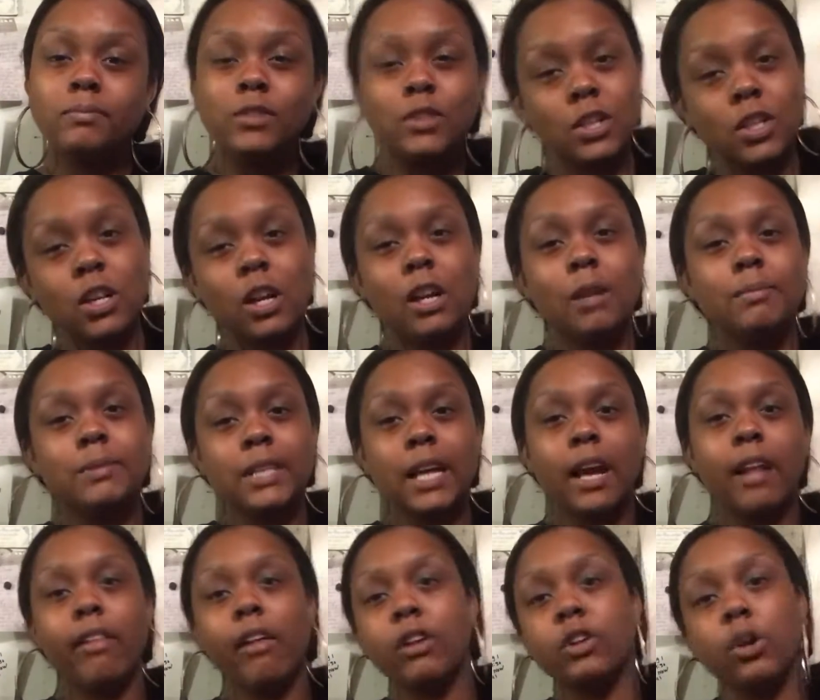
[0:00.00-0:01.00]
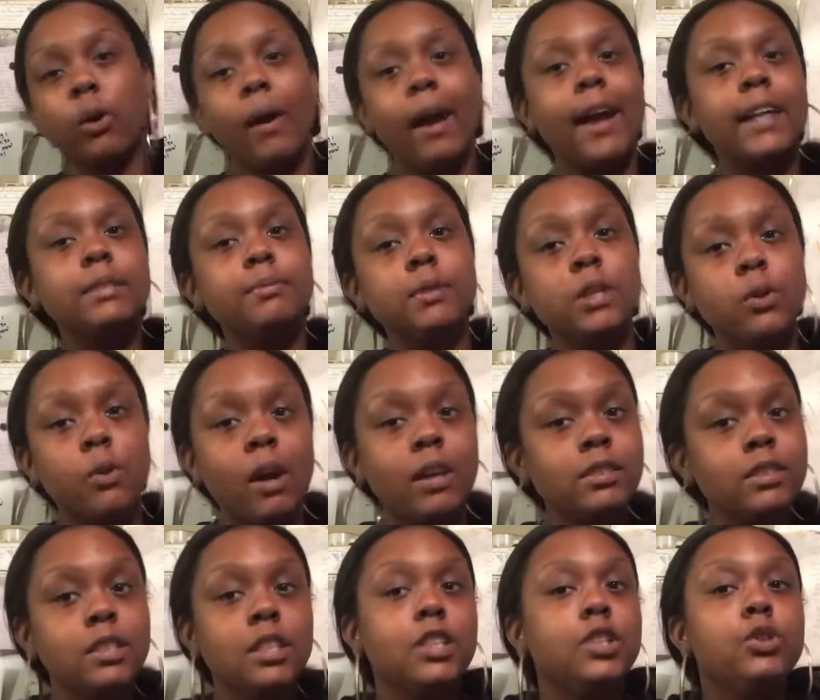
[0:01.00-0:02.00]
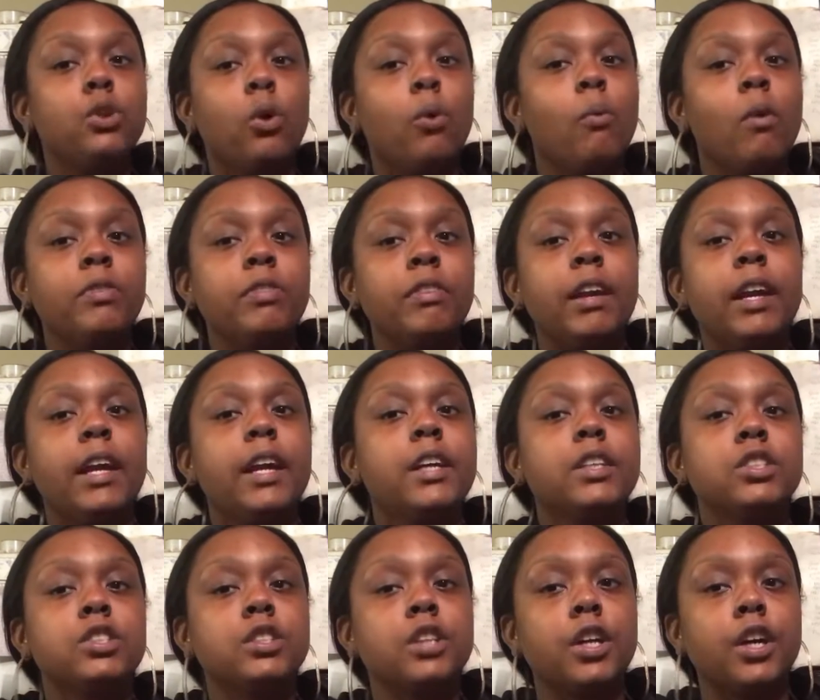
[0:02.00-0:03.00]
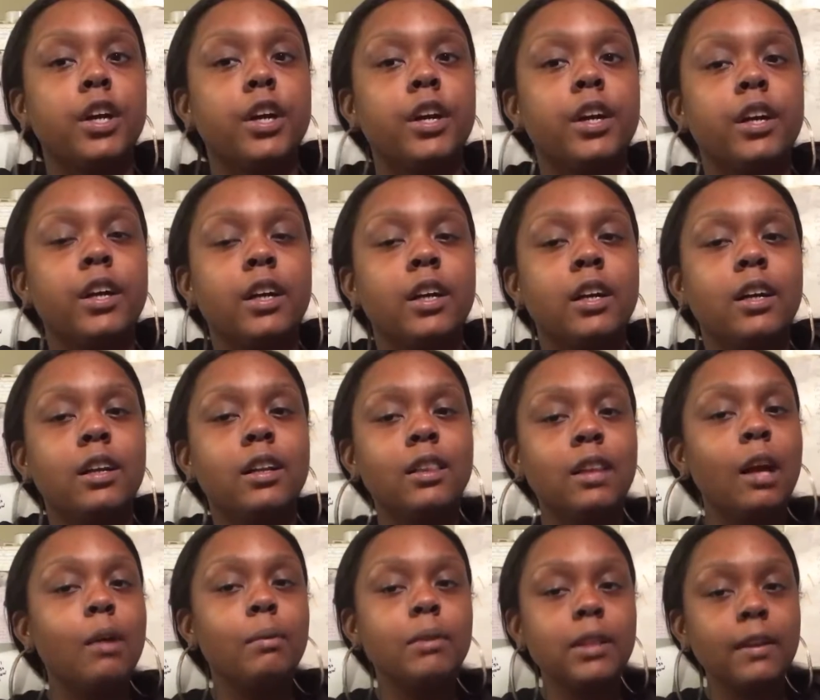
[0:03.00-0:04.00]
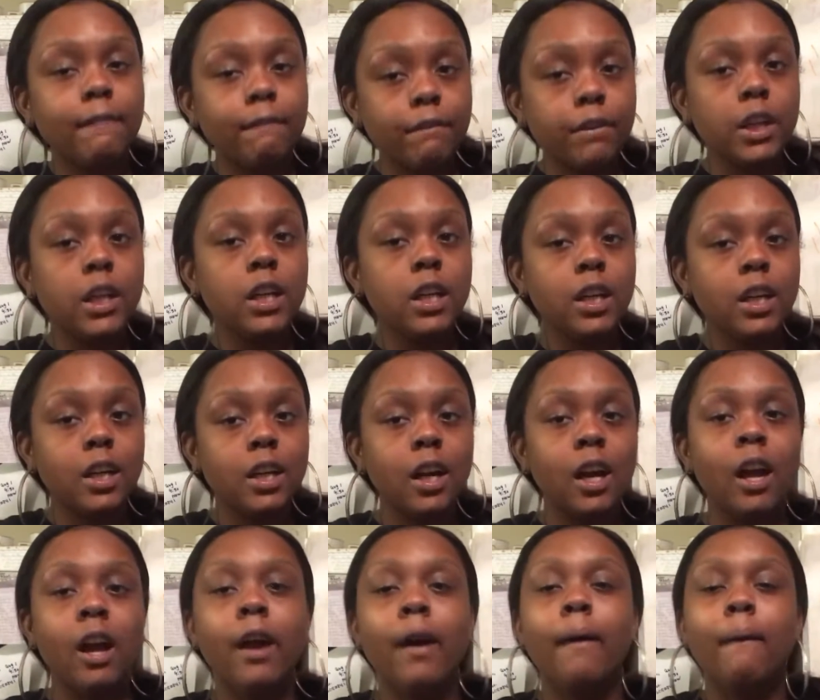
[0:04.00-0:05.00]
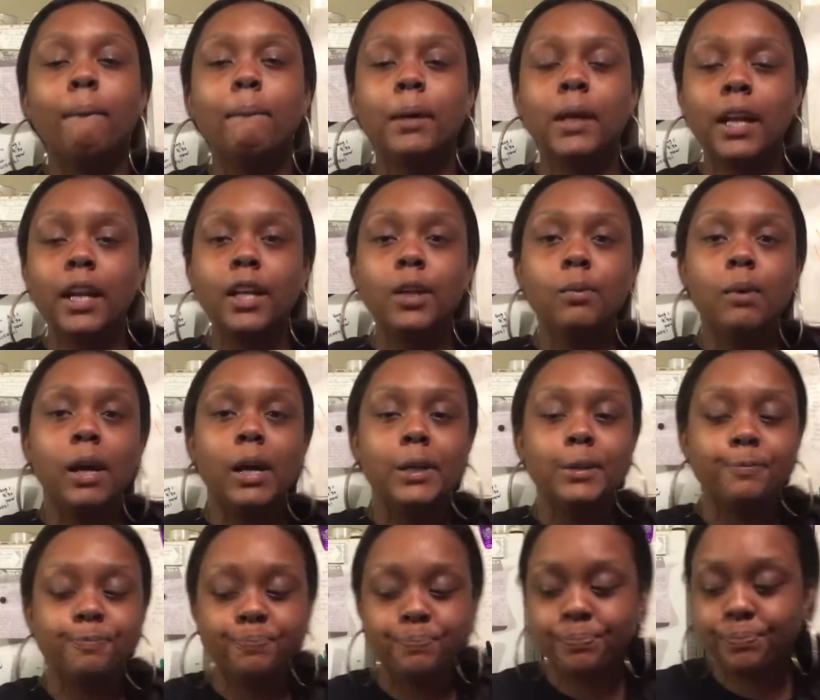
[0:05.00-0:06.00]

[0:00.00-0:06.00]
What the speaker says: You know what I'm saying? Like, don't ask me a question and you don't want the answer. Like, what the freak? But anyway,